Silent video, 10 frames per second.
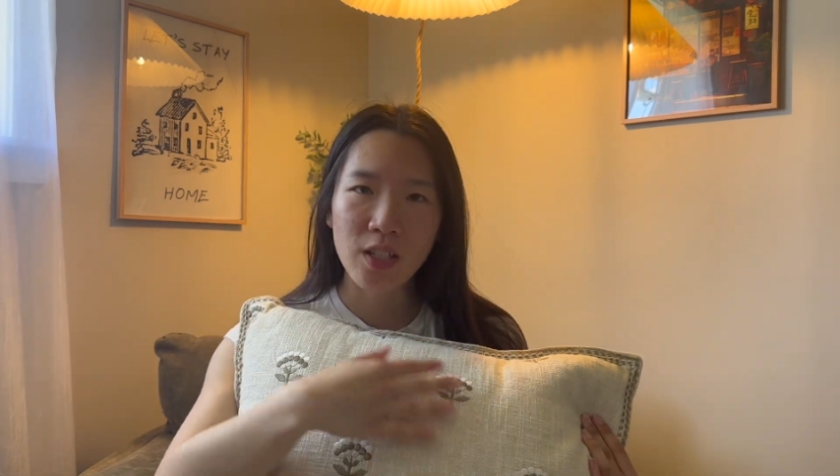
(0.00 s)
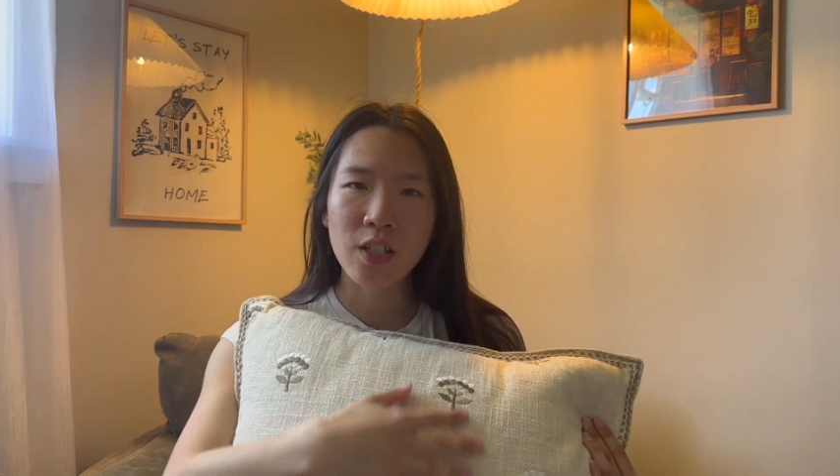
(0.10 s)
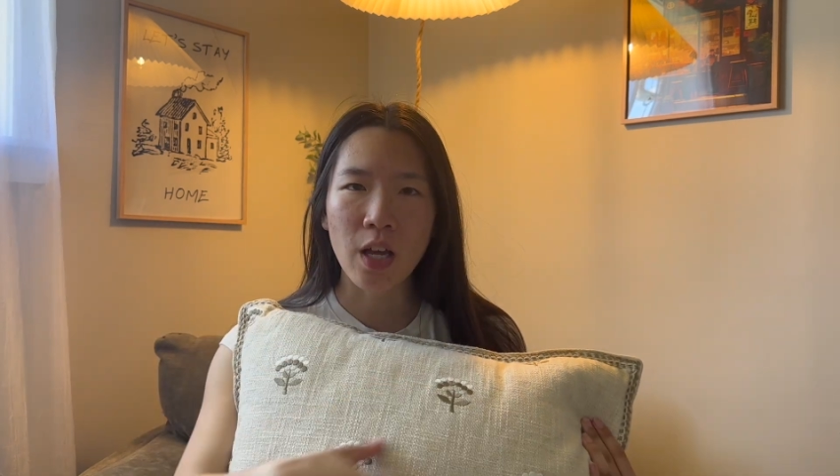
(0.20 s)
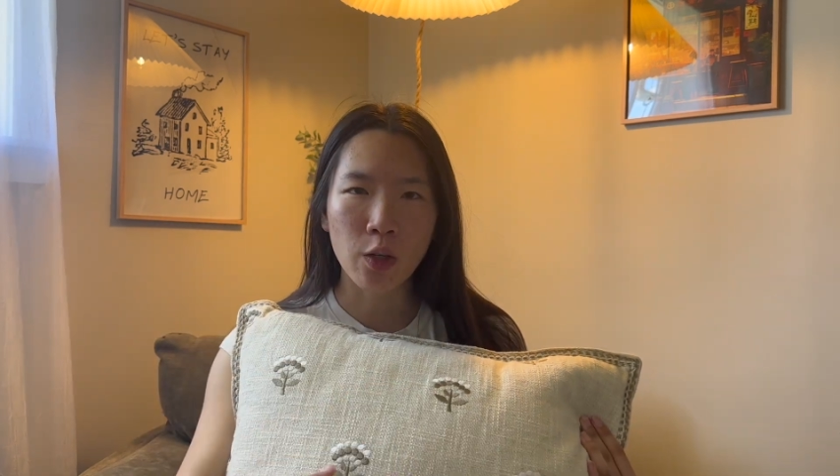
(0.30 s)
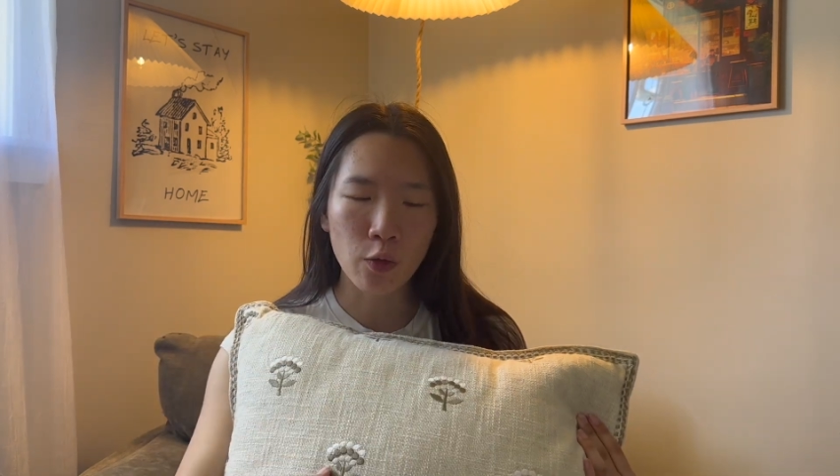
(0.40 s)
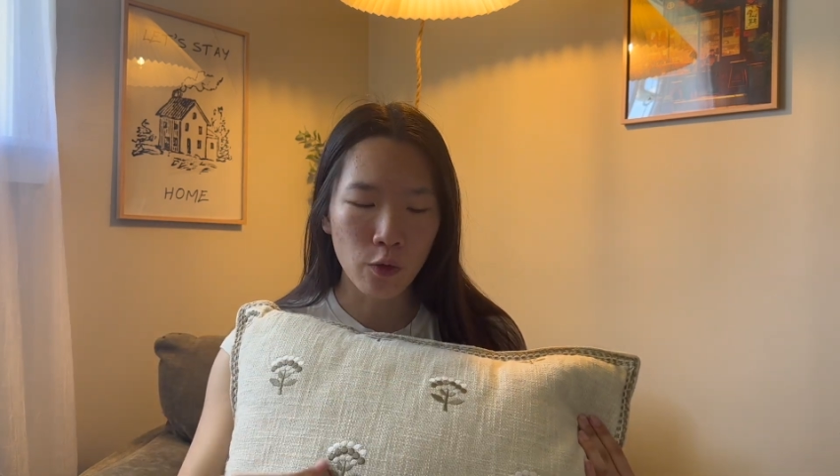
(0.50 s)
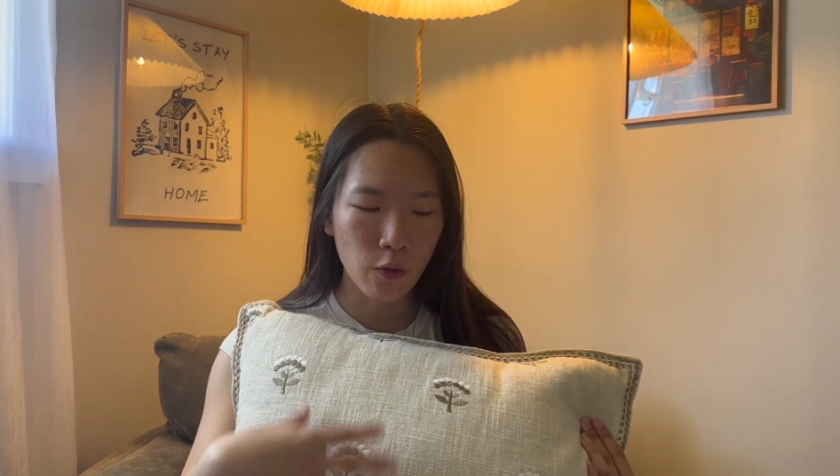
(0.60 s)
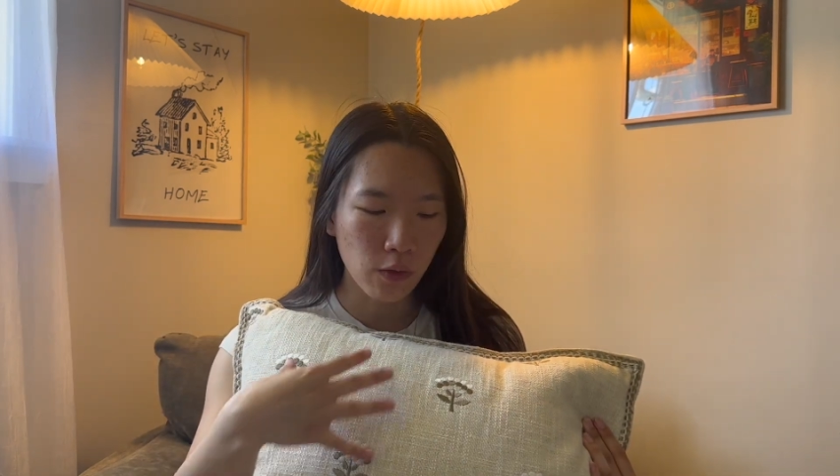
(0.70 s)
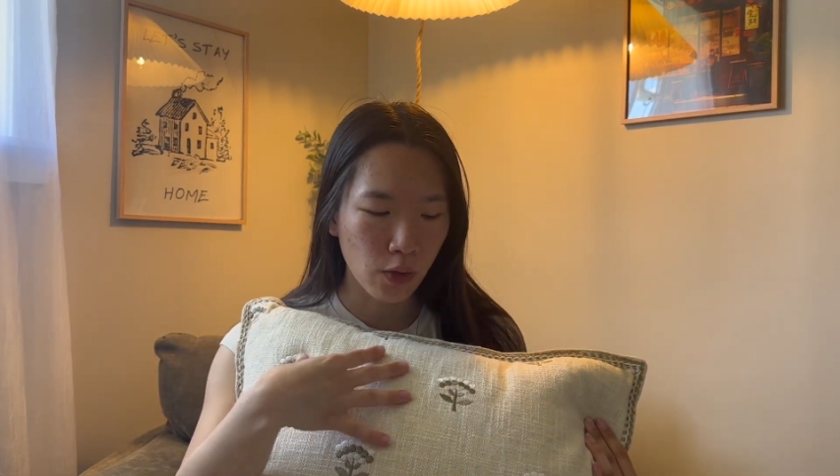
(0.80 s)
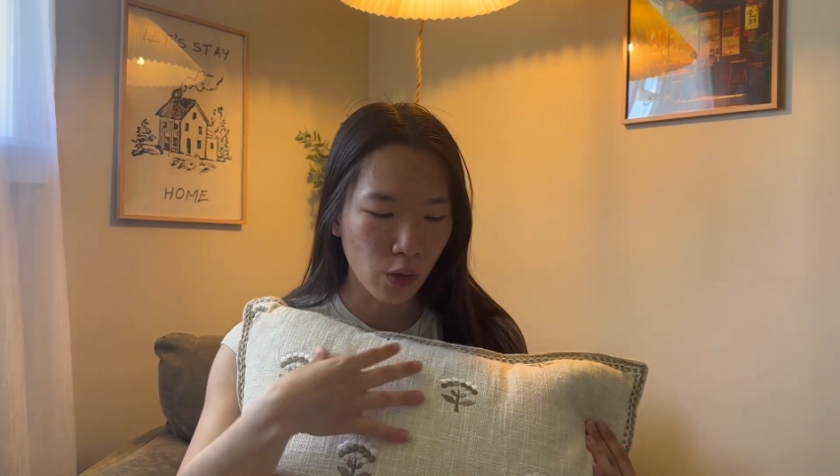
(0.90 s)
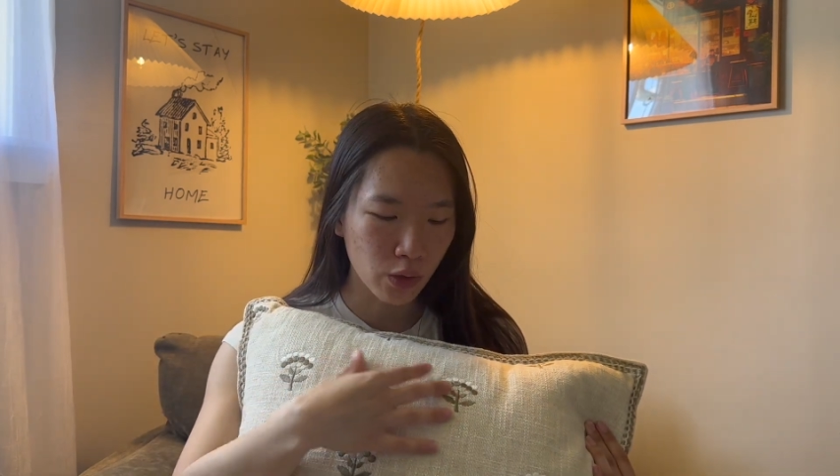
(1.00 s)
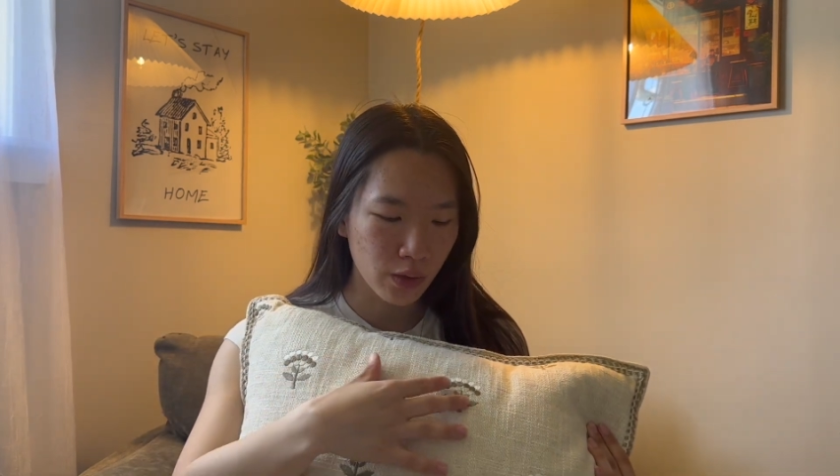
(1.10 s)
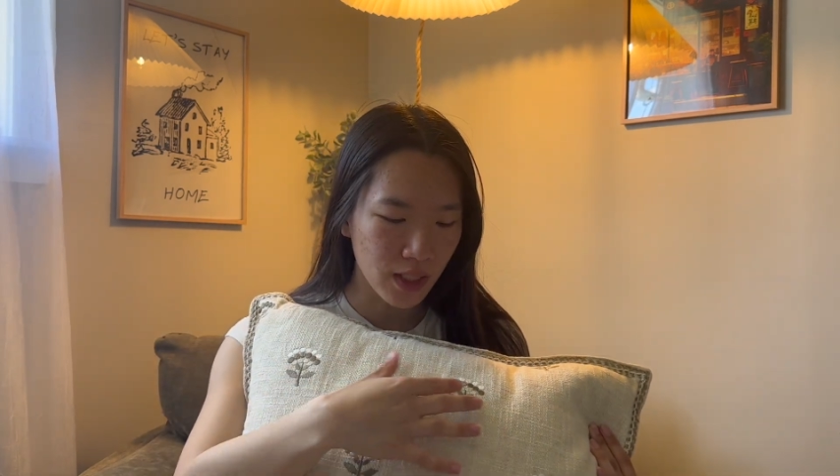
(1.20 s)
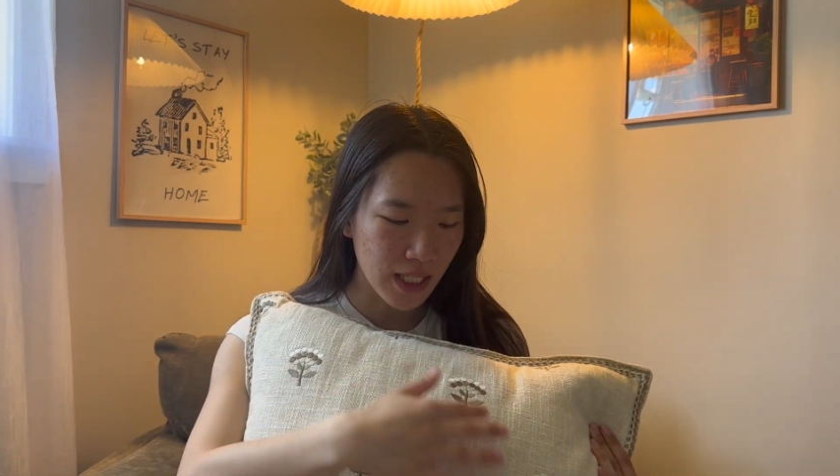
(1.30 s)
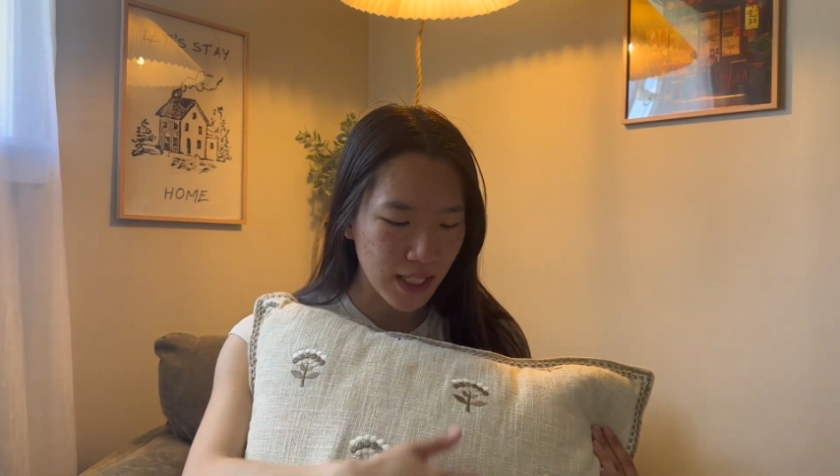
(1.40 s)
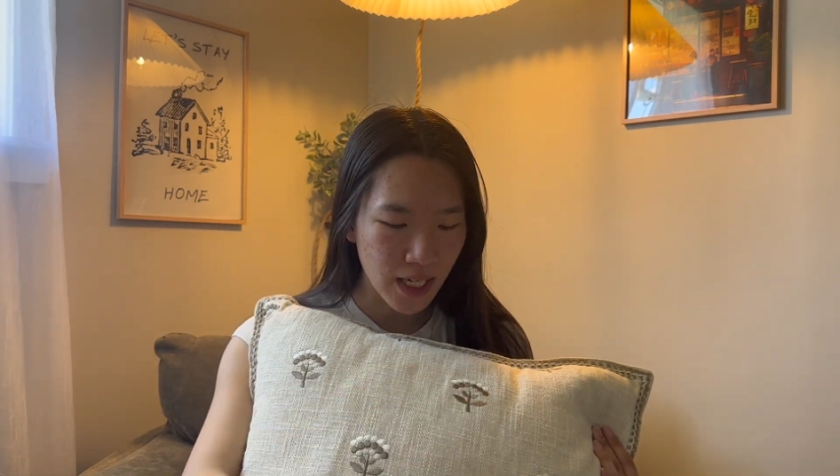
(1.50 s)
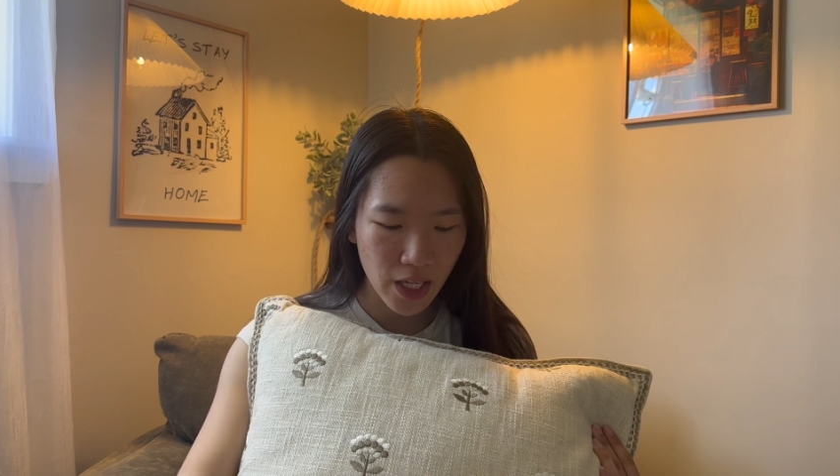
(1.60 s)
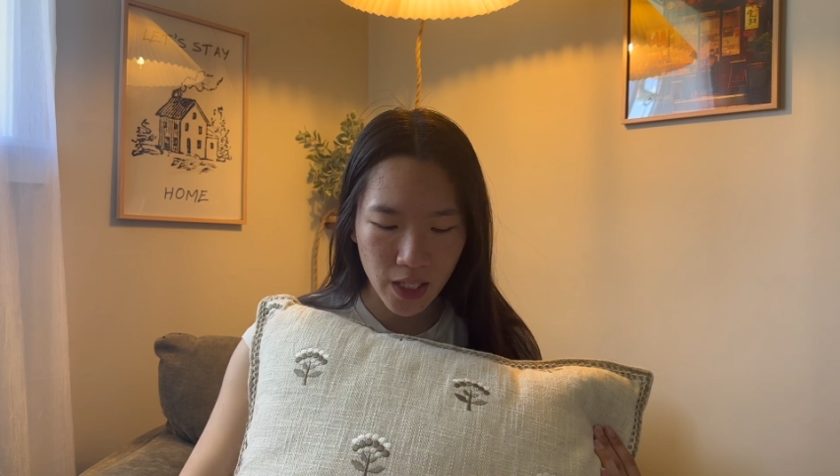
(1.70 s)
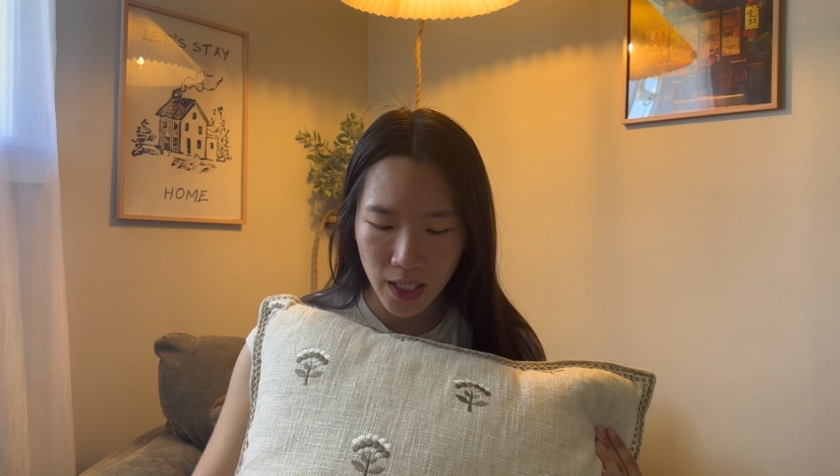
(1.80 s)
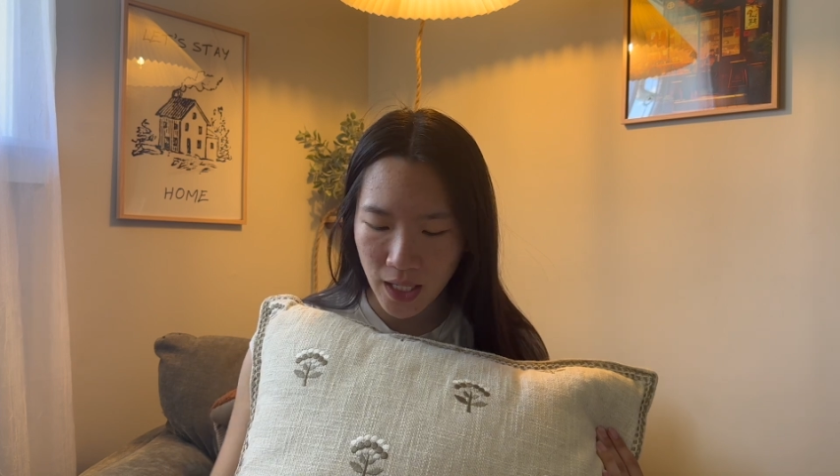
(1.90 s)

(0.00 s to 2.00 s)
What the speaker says: subtle floral detailing,